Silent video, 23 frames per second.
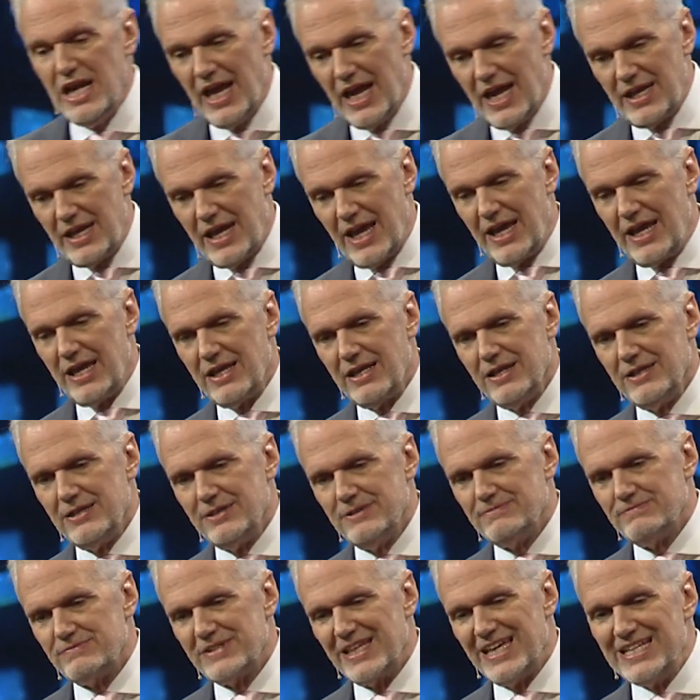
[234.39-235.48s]
in a
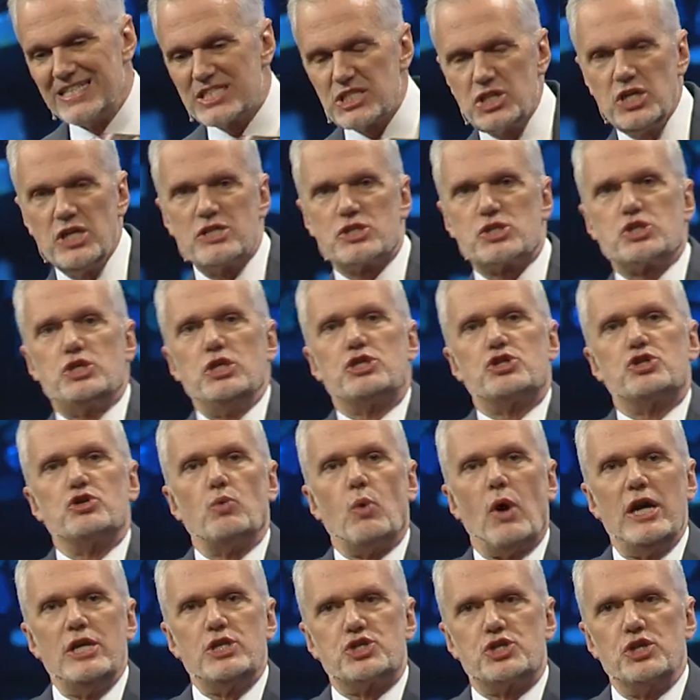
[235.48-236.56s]
intense
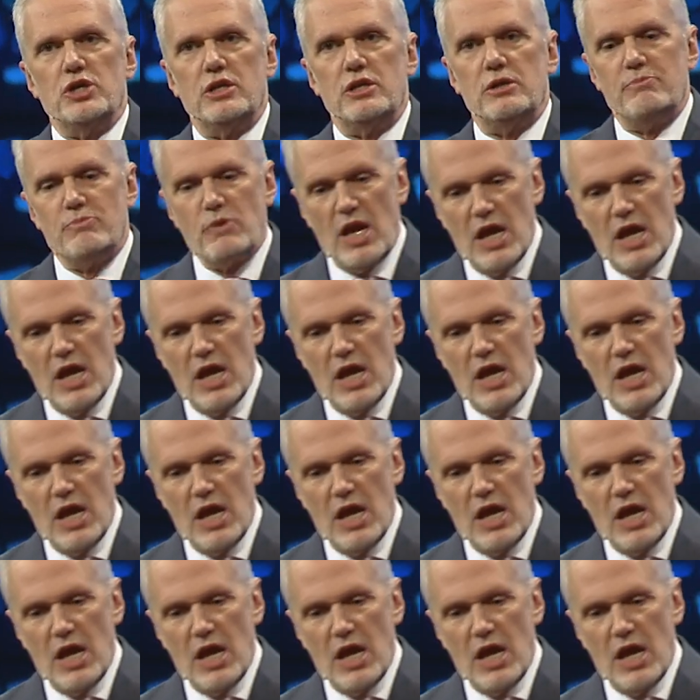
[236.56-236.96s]
situation